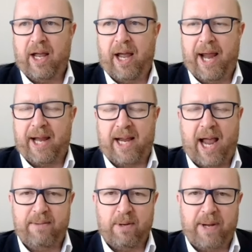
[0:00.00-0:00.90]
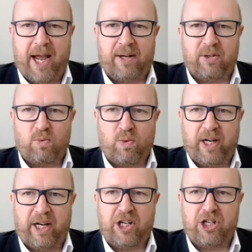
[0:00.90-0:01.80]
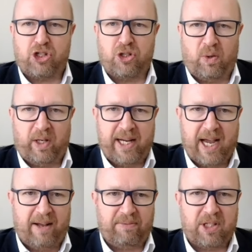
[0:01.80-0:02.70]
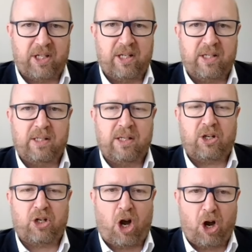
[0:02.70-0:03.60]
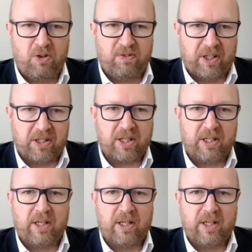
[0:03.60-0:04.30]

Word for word: it came about really shortly after COVID